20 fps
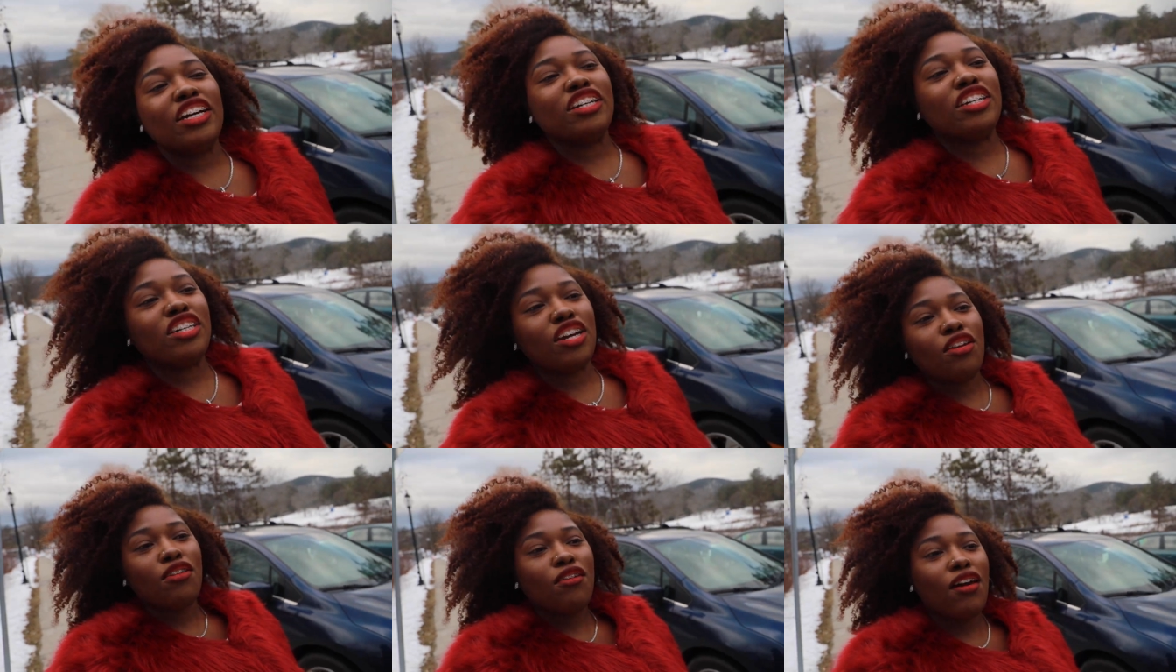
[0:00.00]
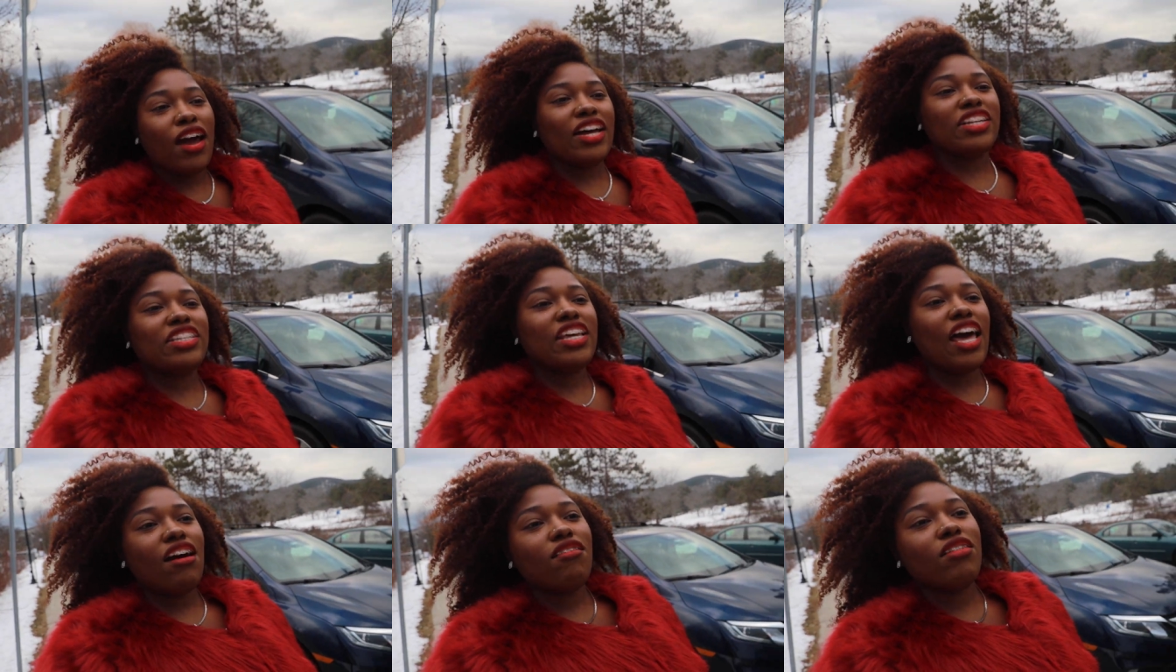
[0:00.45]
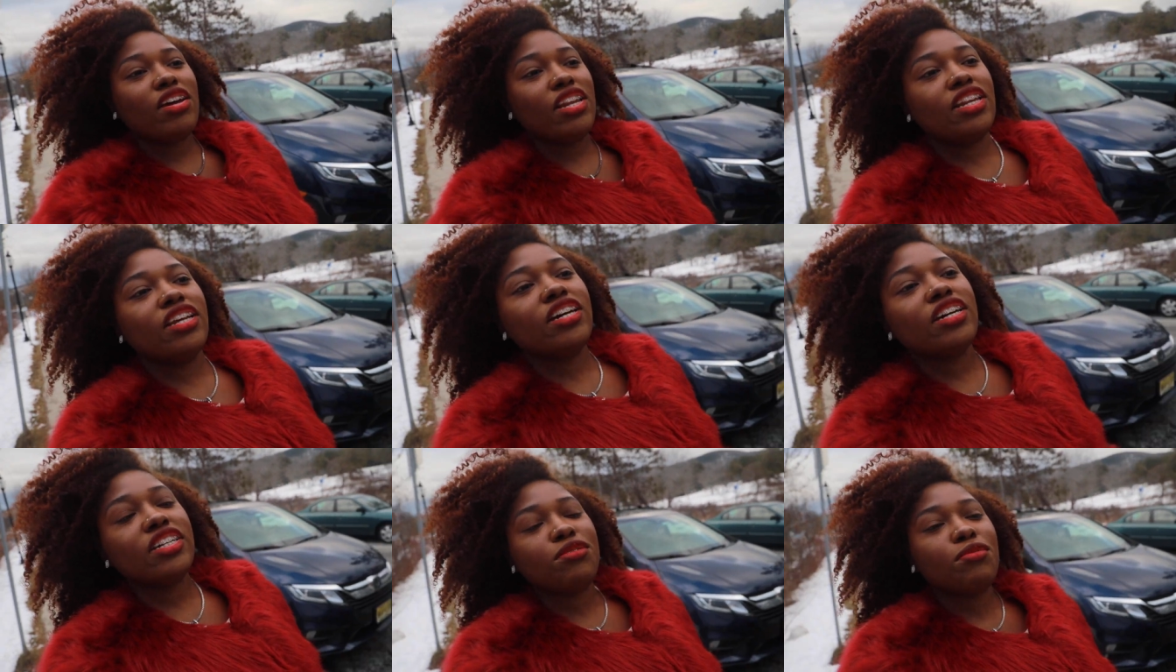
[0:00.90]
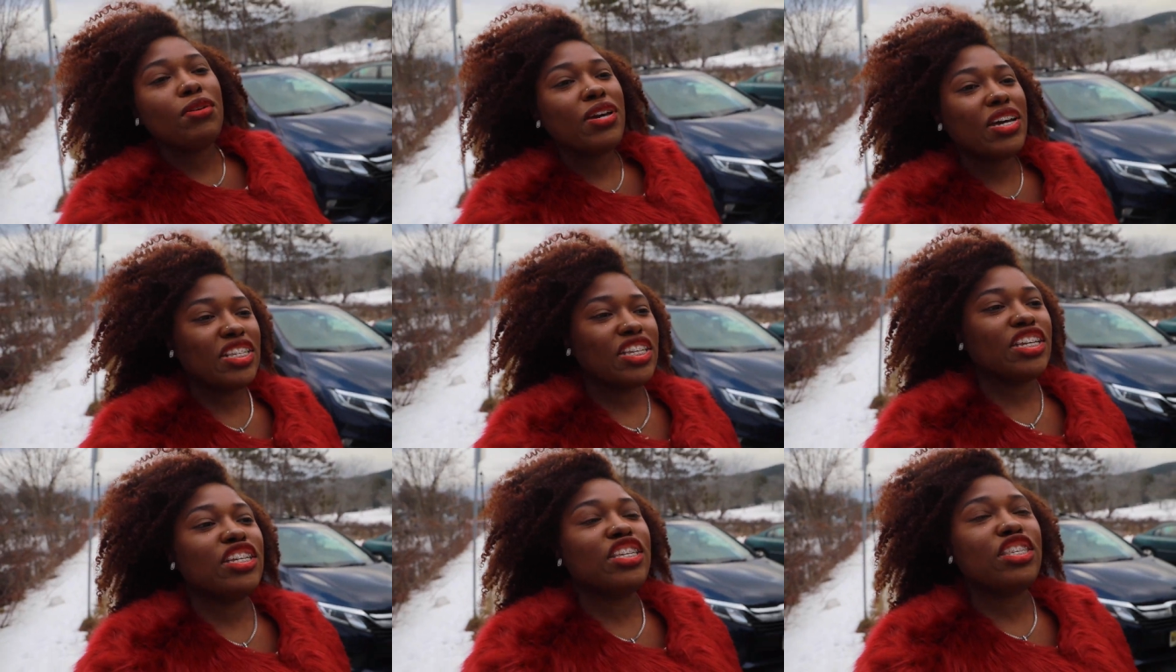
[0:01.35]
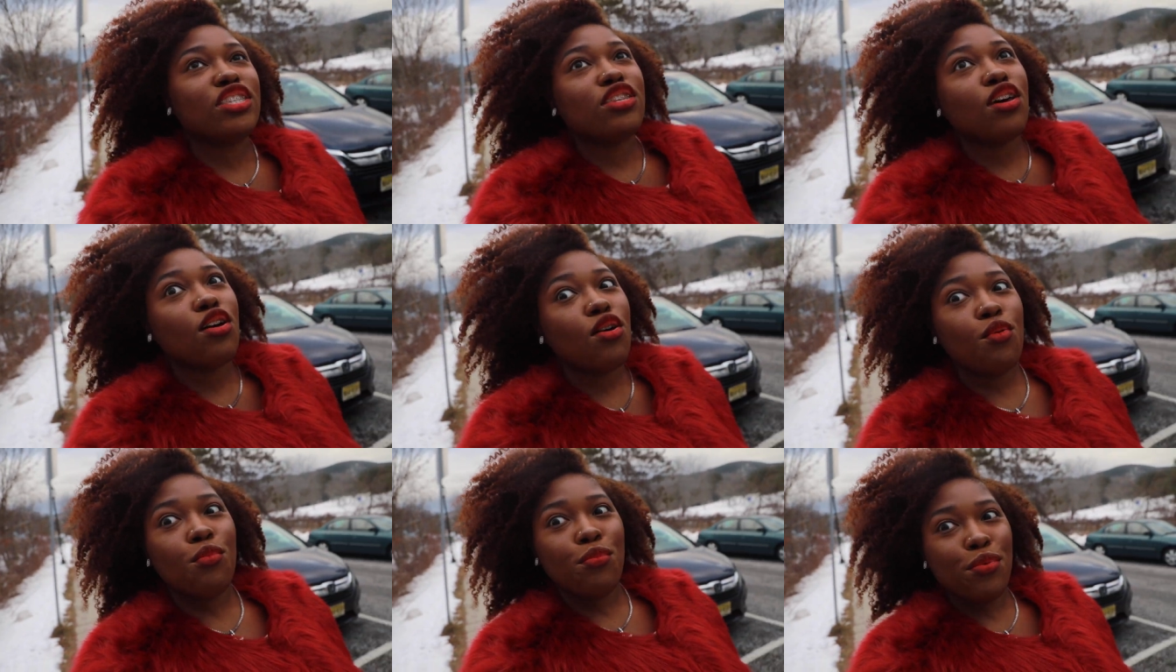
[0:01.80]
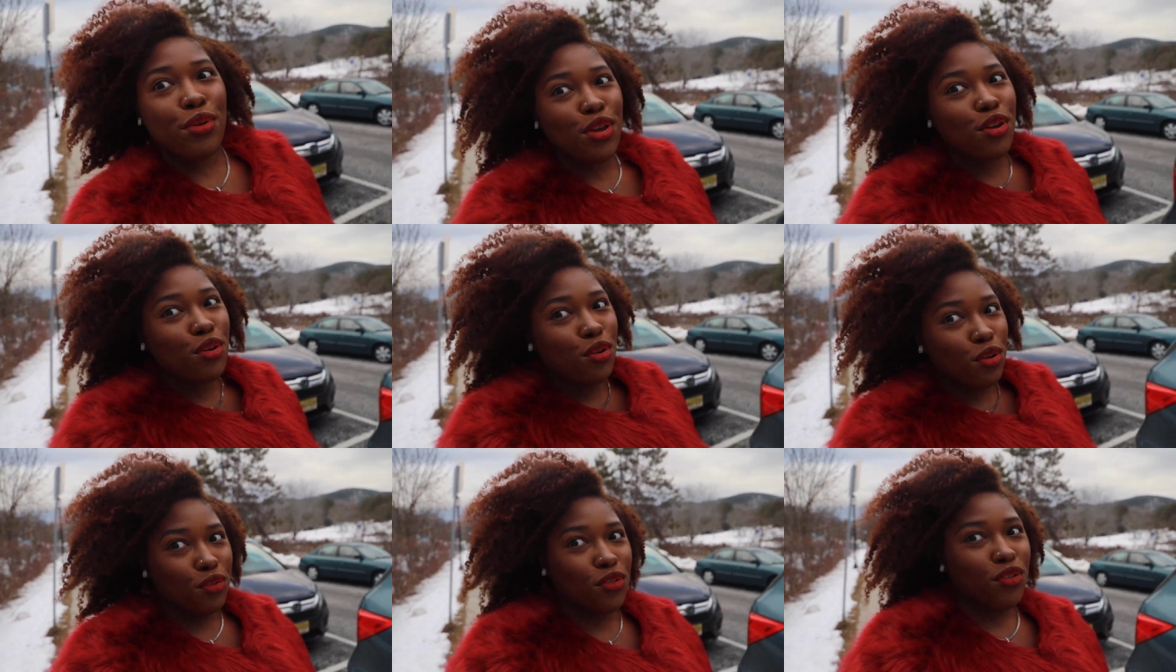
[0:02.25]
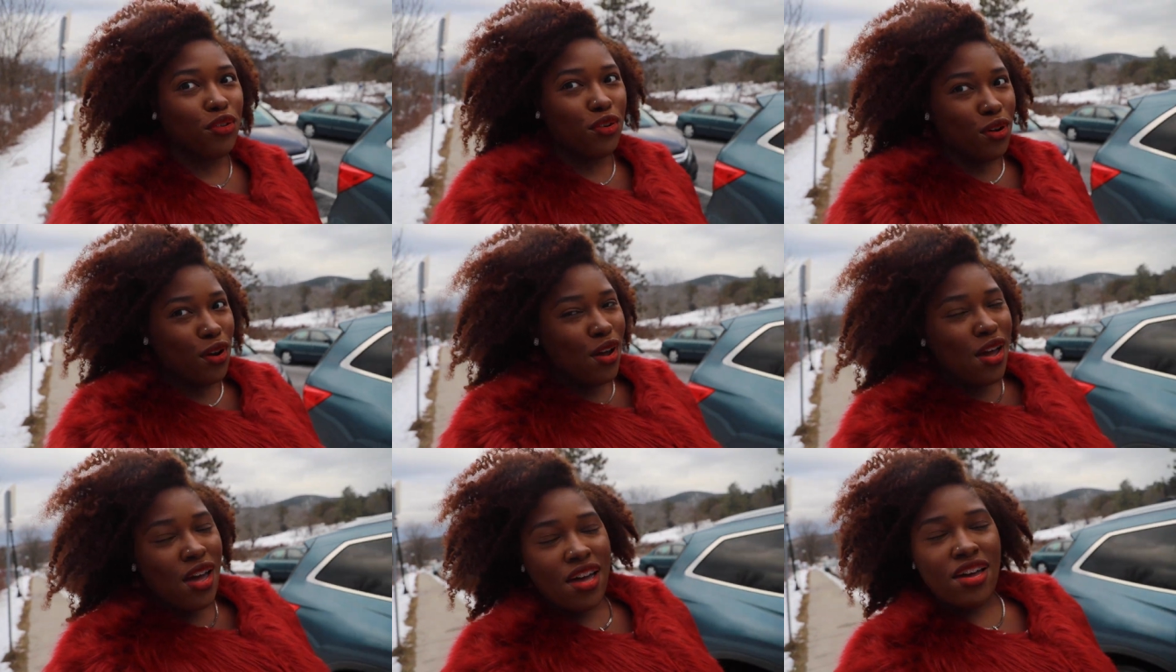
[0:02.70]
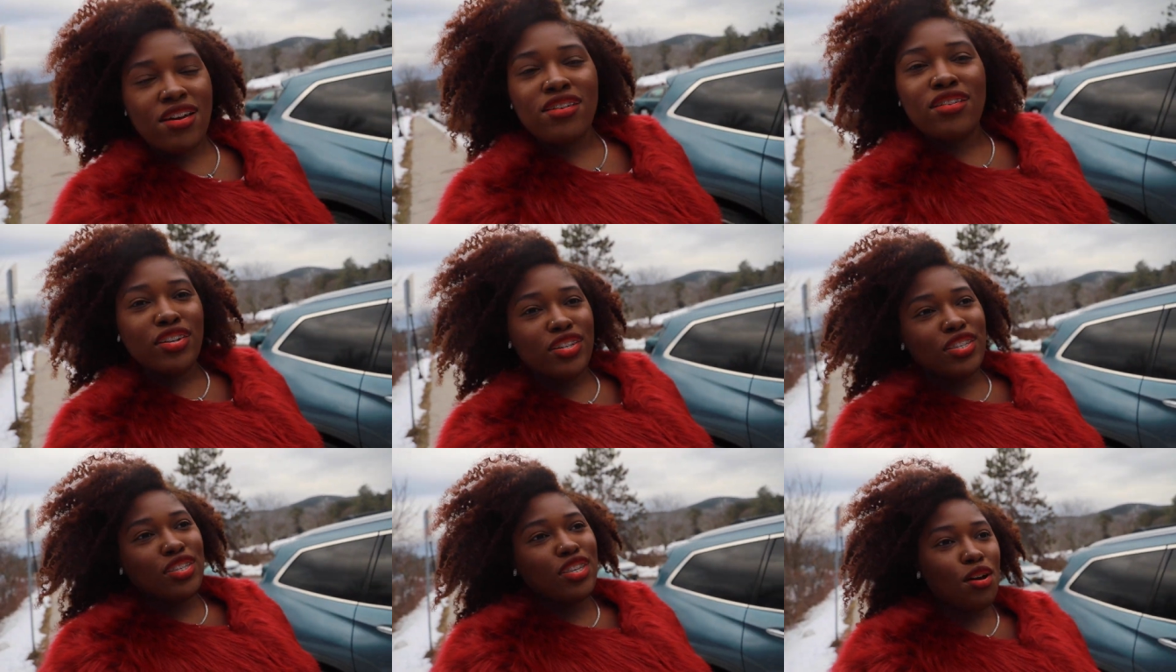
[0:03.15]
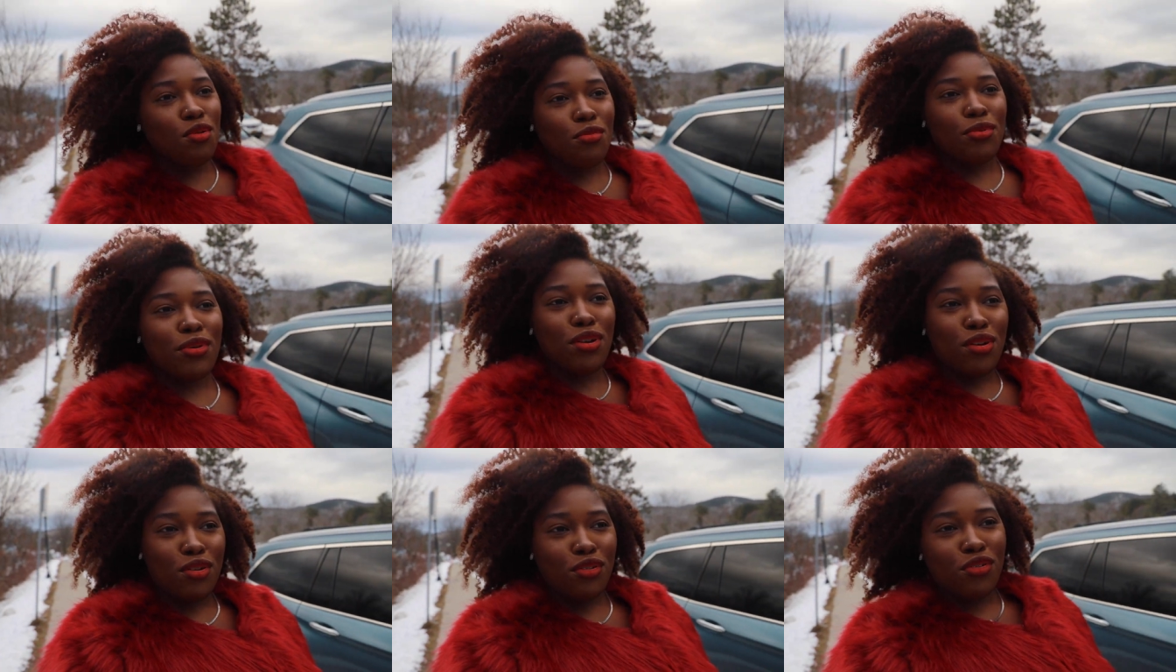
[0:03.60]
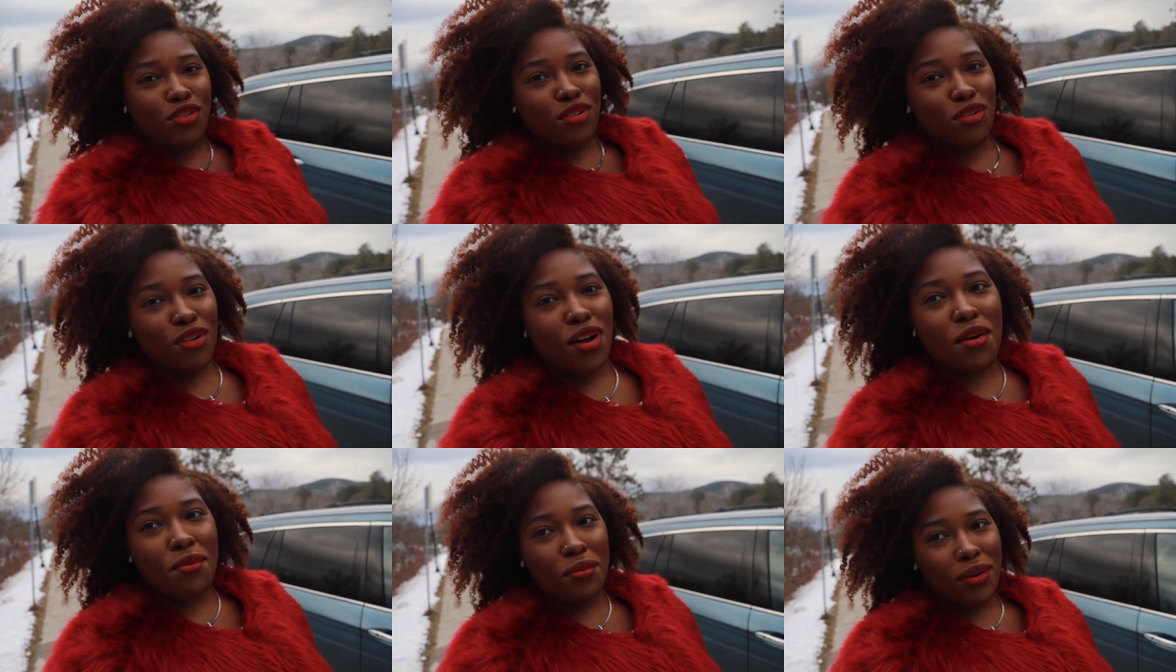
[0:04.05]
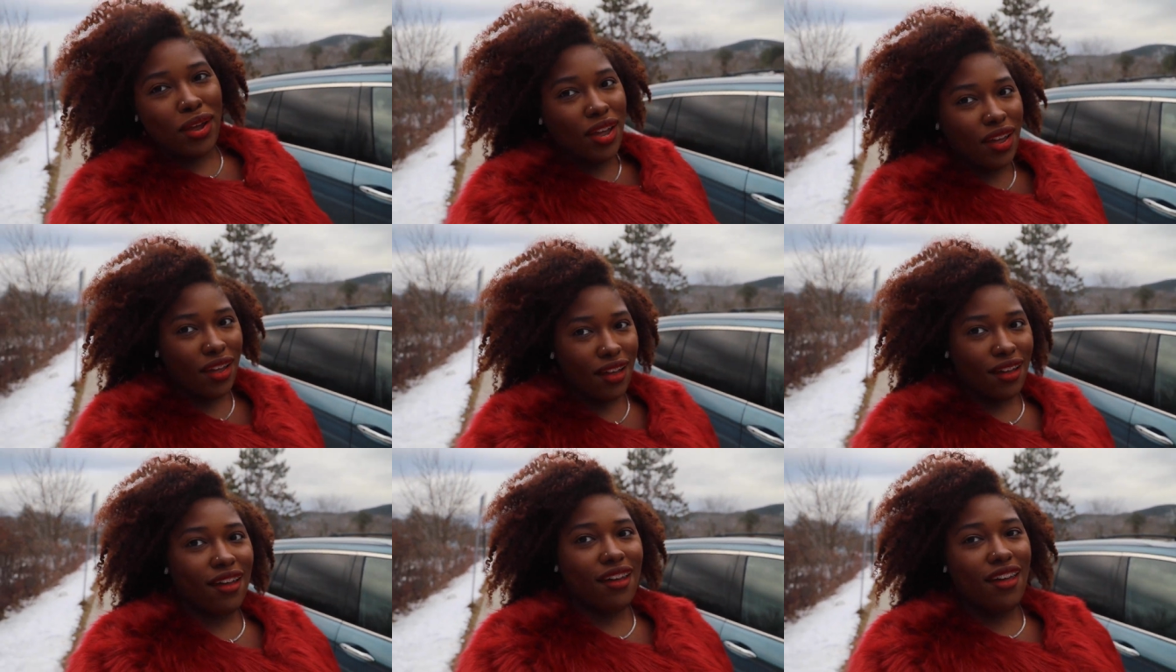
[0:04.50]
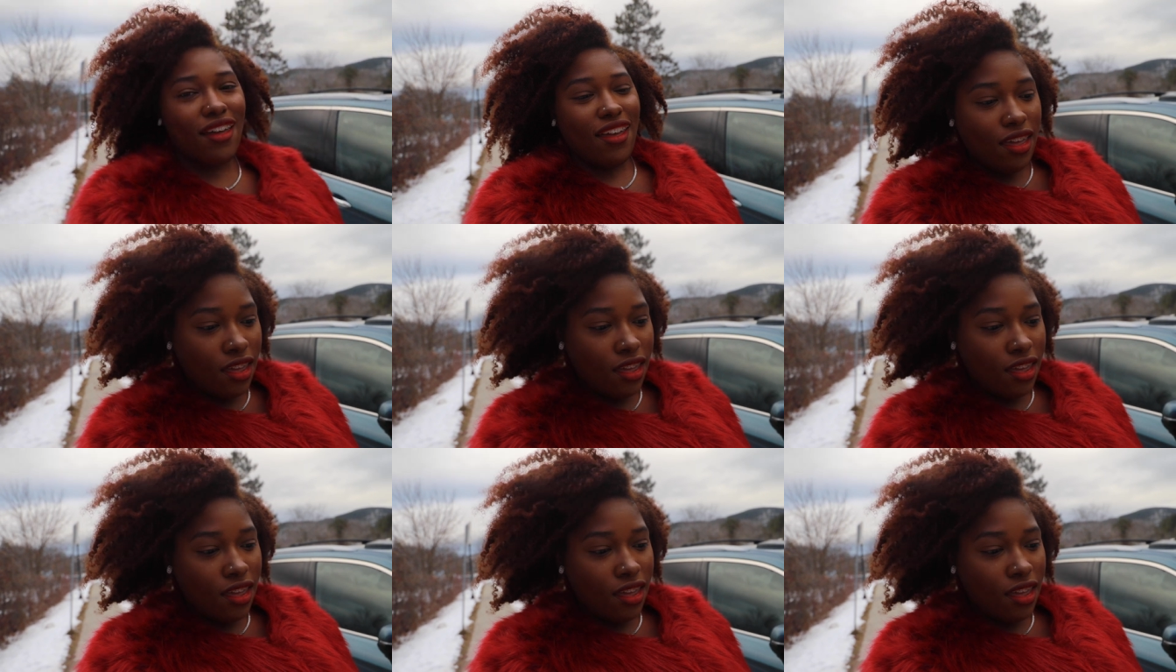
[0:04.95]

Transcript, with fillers: show you guys how it looks because it's so beautiful. So beautiful. Oh my god.